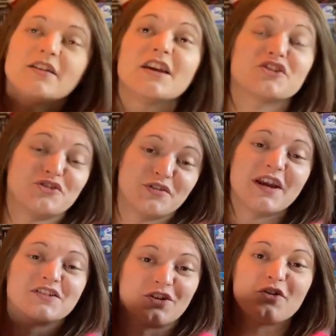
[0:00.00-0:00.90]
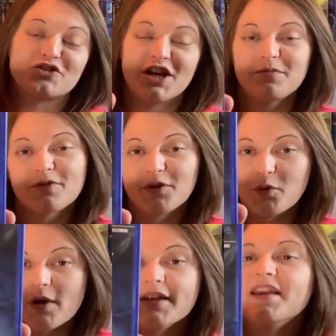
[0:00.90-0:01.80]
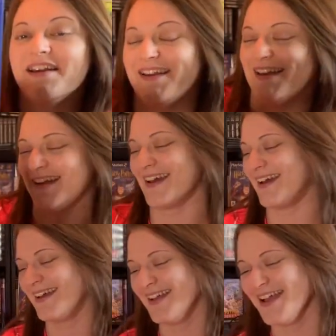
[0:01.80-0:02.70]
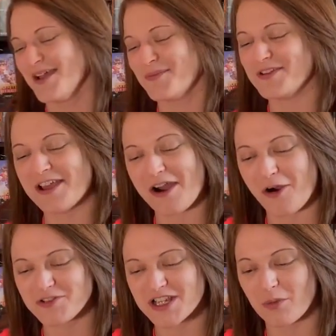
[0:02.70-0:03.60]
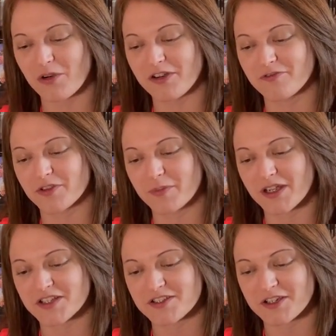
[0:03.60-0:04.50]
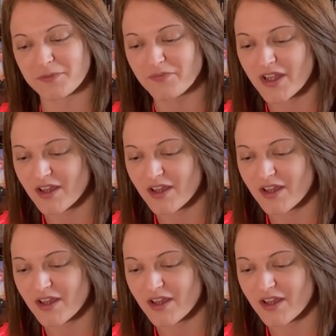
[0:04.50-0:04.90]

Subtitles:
Yes, you can get this a lot cheaper on the Wii. But yeah, obviously I want it for the PS2.